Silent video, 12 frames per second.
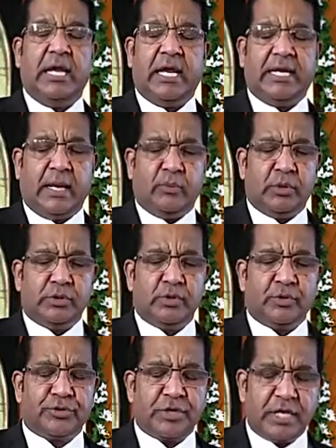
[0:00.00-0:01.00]
And I want
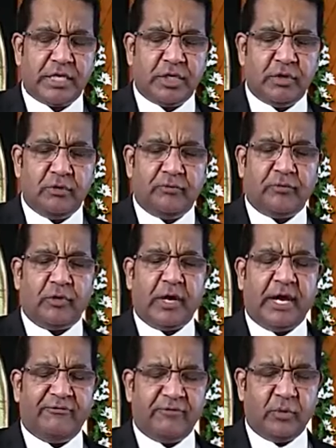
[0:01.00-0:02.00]
to thank you
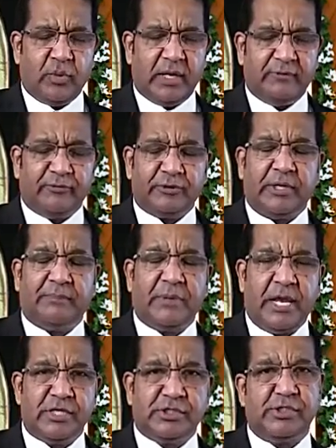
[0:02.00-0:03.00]
for everyone for the
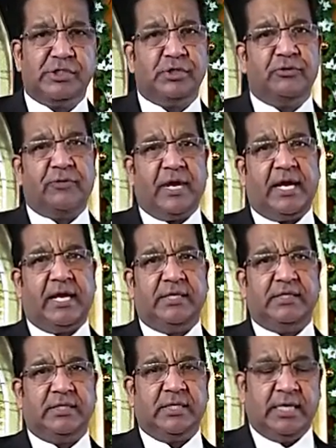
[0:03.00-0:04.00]
patience you've
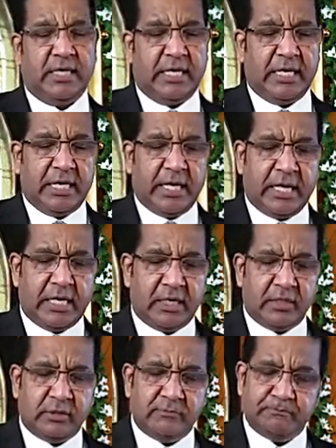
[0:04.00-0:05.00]
had
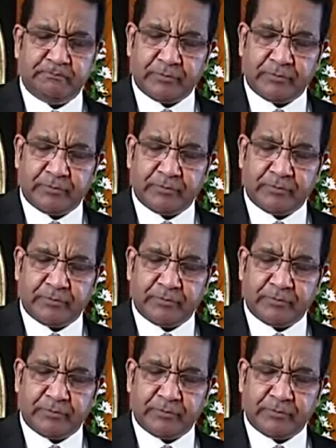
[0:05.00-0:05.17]
in